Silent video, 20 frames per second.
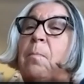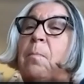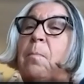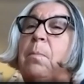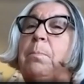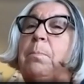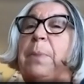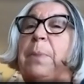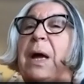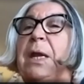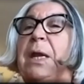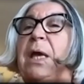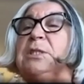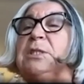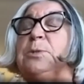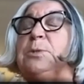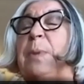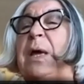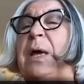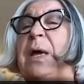but
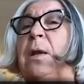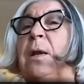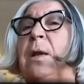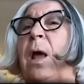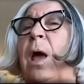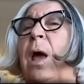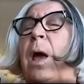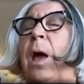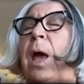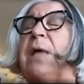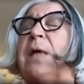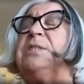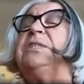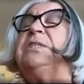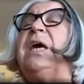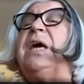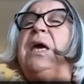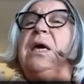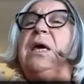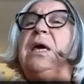it's
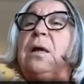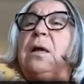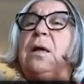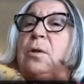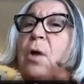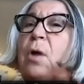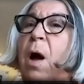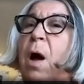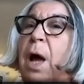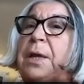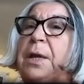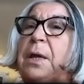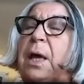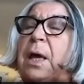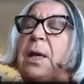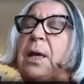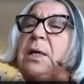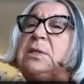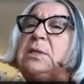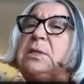taken a lot, and
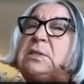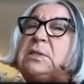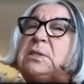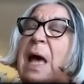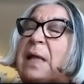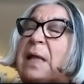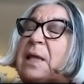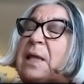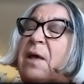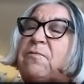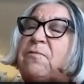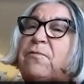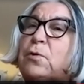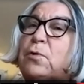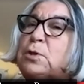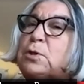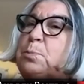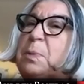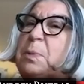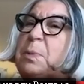it's at that first
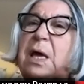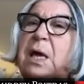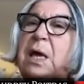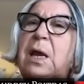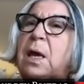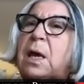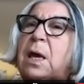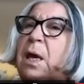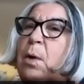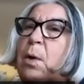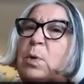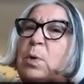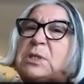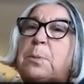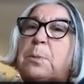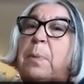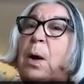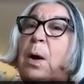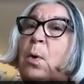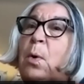beginning, it was
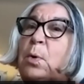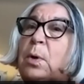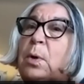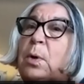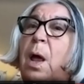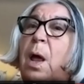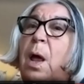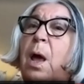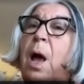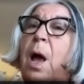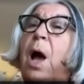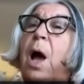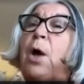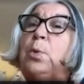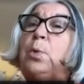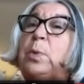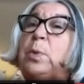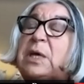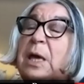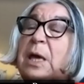about how do we
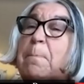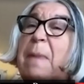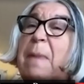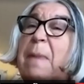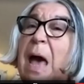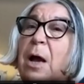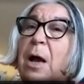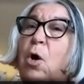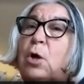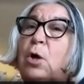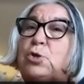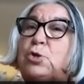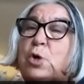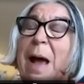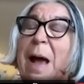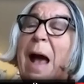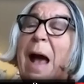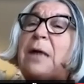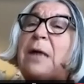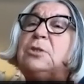get back on track
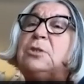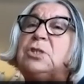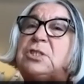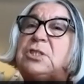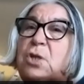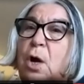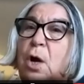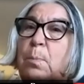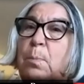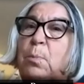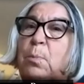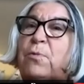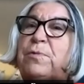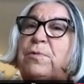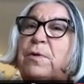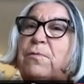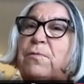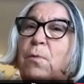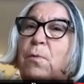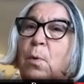to start moving
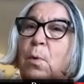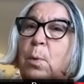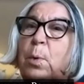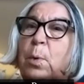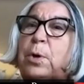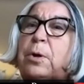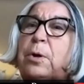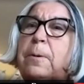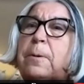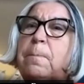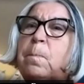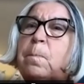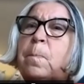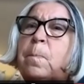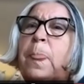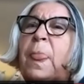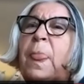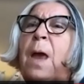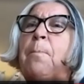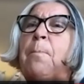forward.
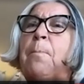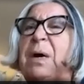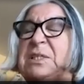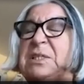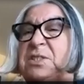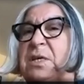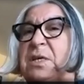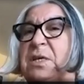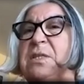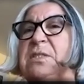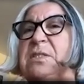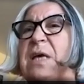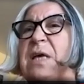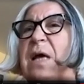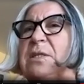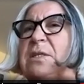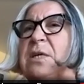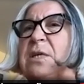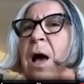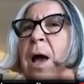But since that
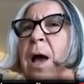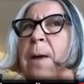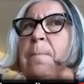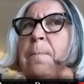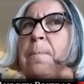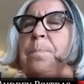time,